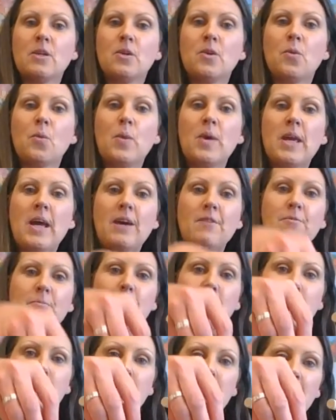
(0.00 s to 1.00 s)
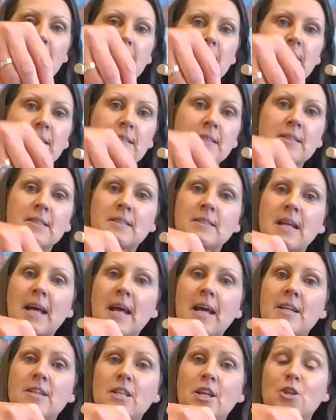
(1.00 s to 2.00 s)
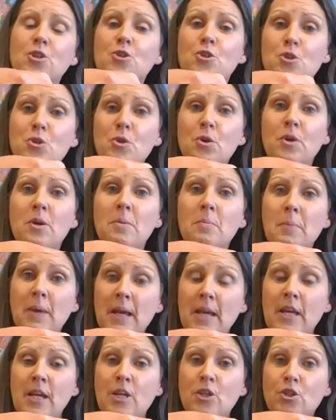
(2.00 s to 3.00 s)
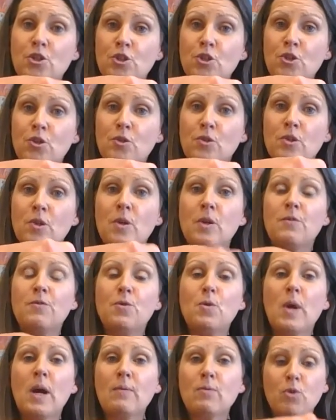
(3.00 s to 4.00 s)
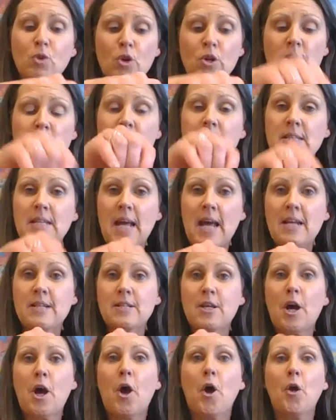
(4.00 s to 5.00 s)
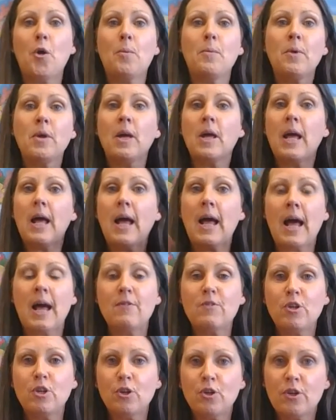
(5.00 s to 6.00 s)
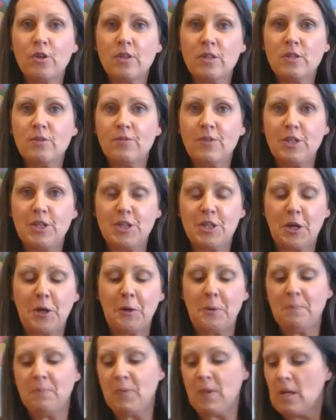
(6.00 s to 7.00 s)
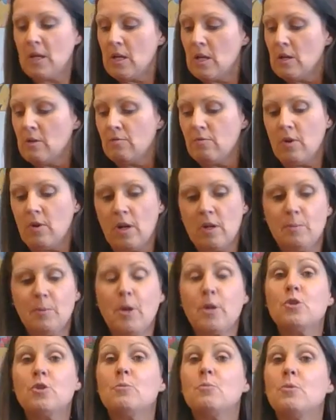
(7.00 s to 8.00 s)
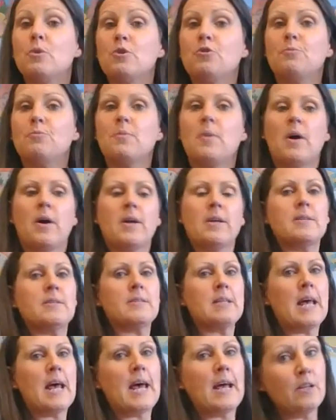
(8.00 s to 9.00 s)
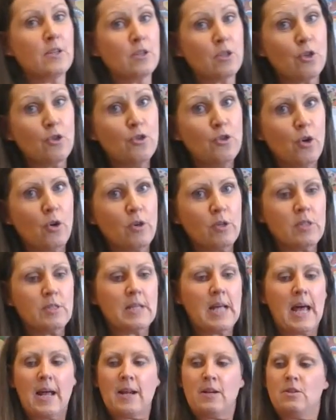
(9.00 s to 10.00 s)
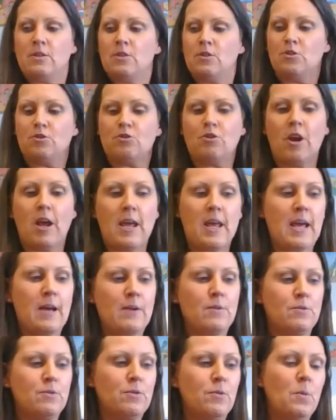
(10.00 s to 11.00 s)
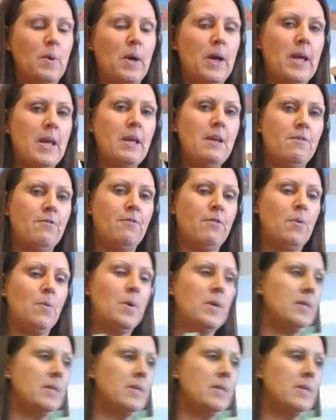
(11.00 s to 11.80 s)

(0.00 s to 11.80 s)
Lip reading: we have made this sand, and you can make it too. So if you haven't got any sand at home, have a look at this video. Right, I'm going to move my sand, not sand tray out of the way for 1